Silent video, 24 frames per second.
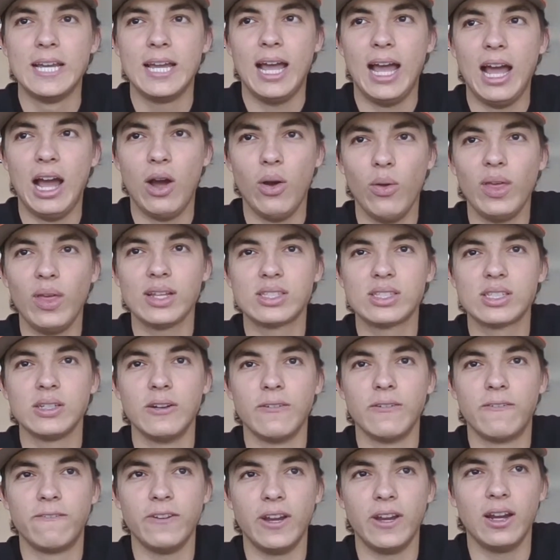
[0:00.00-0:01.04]
How that's
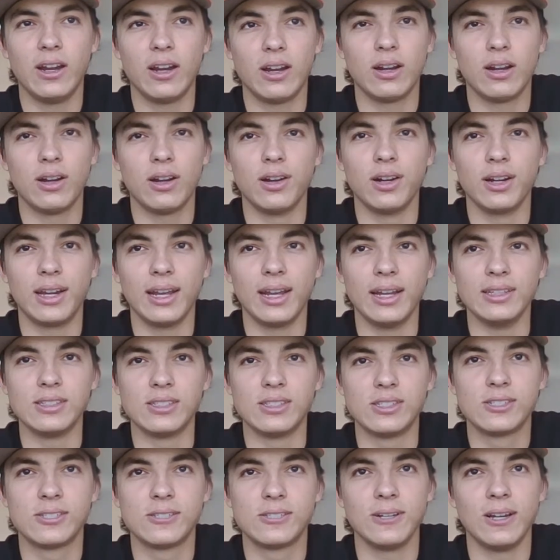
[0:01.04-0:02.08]
going to fare
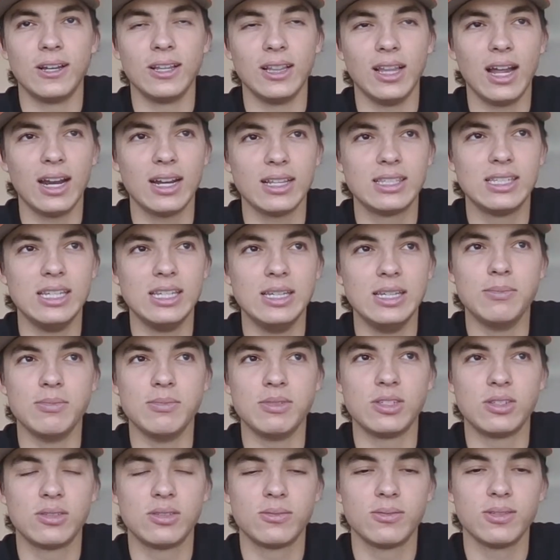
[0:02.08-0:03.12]
against a lot of
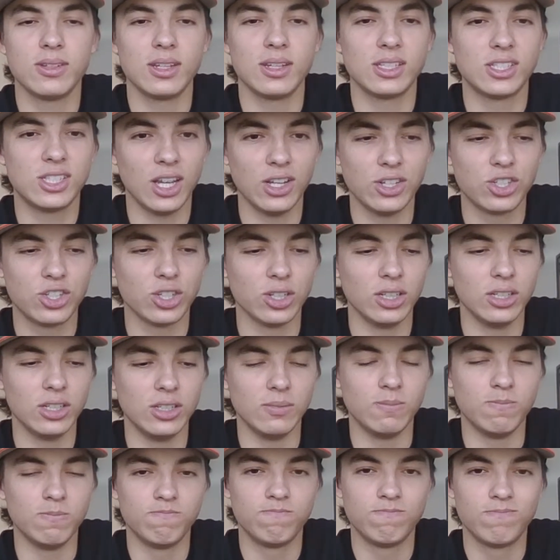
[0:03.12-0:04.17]
teams
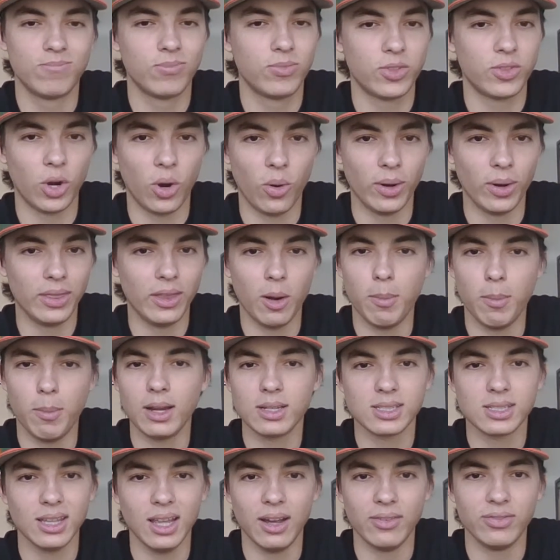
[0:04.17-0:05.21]
essentially throwing their
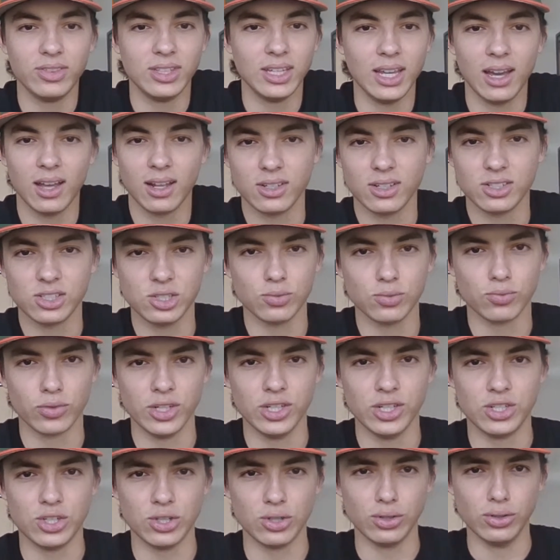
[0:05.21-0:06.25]
best lefty at us in
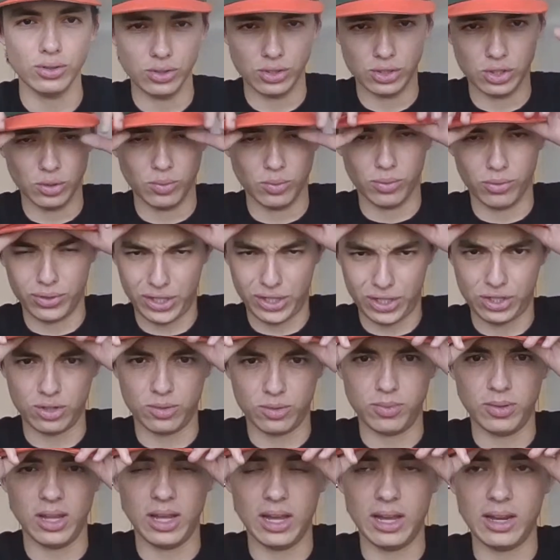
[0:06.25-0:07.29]
regional and super
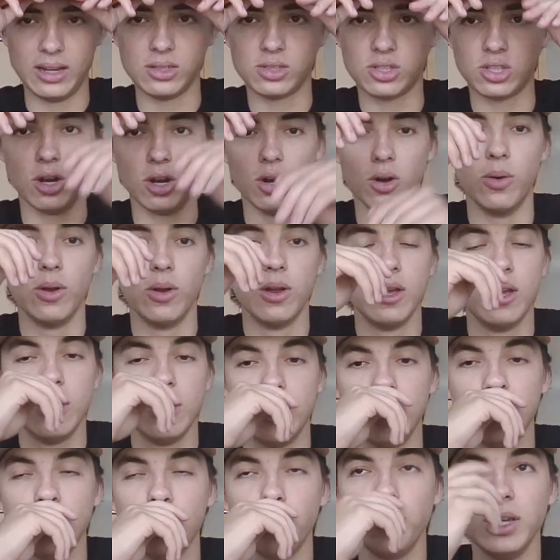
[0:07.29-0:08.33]
regional play. So
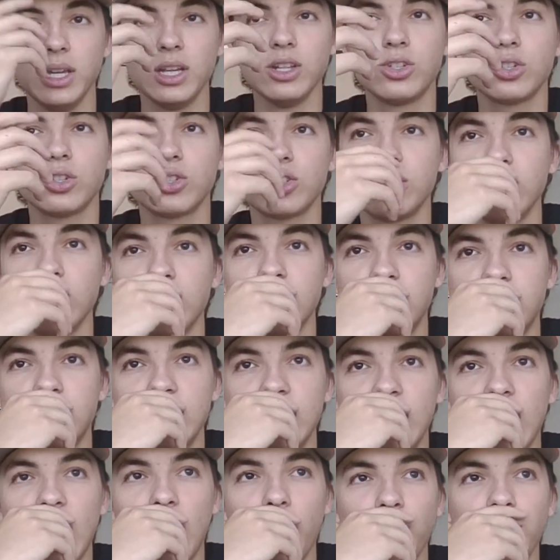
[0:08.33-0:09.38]
it'll be interesting to
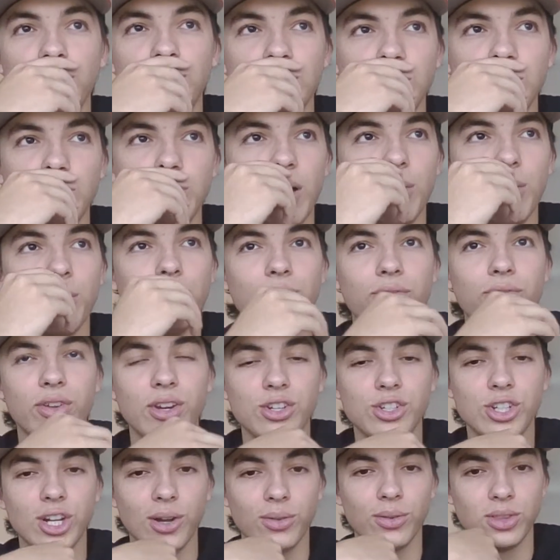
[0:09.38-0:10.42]
see how we
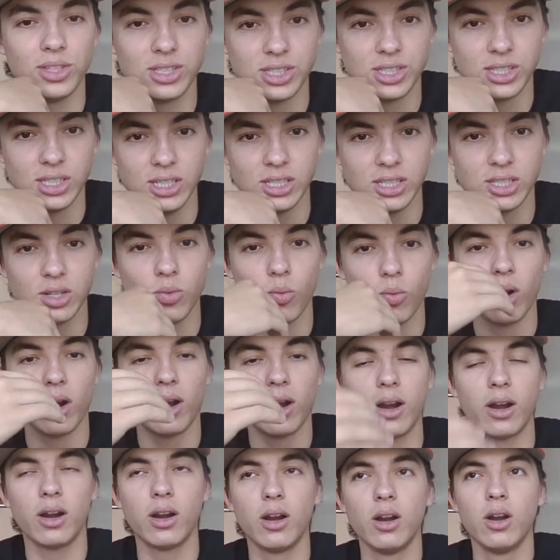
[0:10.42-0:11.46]
finish out this season,
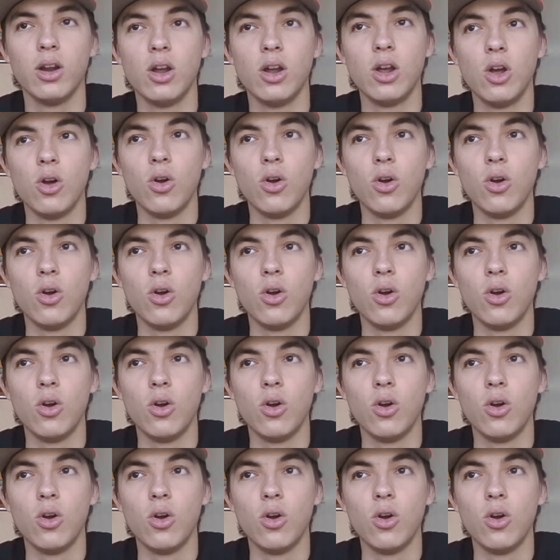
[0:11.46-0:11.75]
where